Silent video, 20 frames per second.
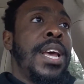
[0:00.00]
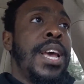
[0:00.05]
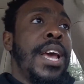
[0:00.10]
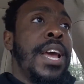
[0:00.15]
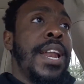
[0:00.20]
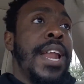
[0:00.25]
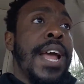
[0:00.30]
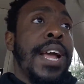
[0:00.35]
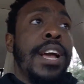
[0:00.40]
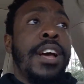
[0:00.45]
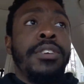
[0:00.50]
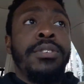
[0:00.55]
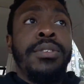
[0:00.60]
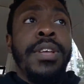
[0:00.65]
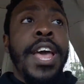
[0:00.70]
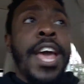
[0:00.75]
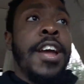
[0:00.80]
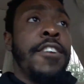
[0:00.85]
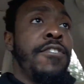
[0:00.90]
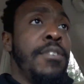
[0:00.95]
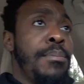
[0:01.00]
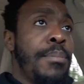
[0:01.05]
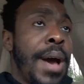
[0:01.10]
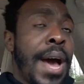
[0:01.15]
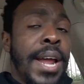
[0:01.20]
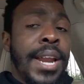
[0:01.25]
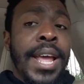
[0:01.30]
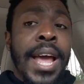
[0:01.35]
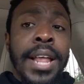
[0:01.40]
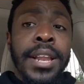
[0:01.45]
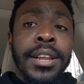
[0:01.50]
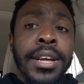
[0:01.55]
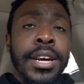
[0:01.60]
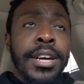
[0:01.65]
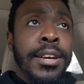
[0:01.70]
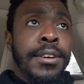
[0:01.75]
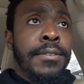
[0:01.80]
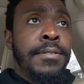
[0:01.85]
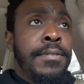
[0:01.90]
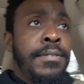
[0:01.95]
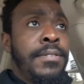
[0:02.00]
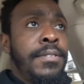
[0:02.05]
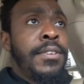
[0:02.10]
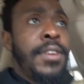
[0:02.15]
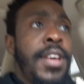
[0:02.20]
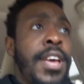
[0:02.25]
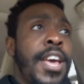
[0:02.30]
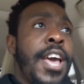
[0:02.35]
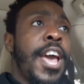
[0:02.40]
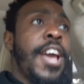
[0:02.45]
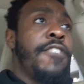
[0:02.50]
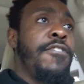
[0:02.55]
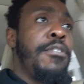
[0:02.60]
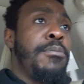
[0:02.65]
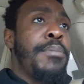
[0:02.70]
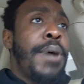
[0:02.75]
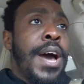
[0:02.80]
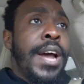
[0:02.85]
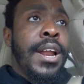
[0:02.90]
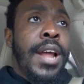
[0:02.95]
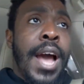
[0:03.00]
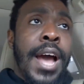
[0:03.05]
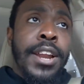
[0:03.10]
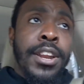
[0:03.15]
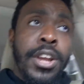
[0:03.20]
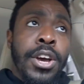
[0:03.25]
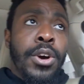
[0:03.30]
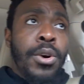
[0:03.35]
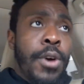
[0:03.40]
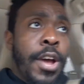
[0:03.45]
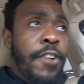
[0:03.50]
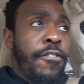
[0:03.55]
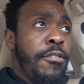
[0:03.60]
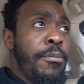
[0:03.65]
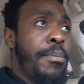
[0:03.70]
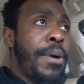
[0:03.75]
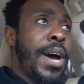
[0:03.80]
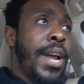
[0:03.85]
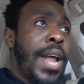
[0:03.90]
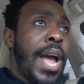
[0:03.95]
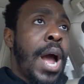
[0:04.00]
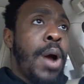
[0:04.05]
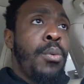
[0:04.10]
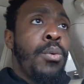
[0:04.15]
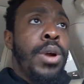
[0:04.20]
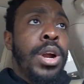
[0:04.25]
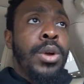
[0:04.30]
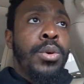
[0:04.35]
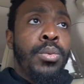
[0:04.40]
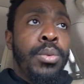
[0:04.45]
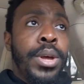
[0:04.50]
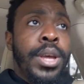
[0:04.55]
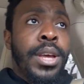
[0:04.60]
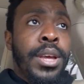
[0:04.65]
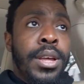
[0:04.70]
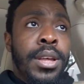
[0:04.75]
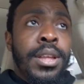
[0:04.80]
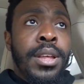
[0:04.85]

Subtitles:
And that goes to everybody I love, everybody I know, everybody I work with.